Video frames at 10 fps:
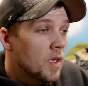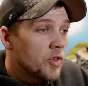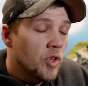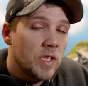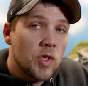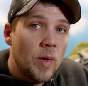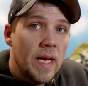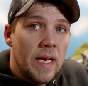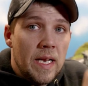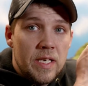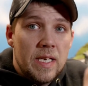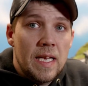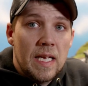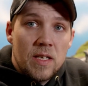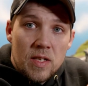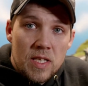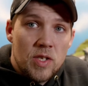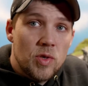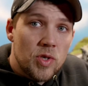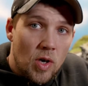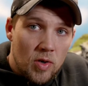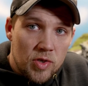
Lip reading: So let's go ahead and dig into these two starter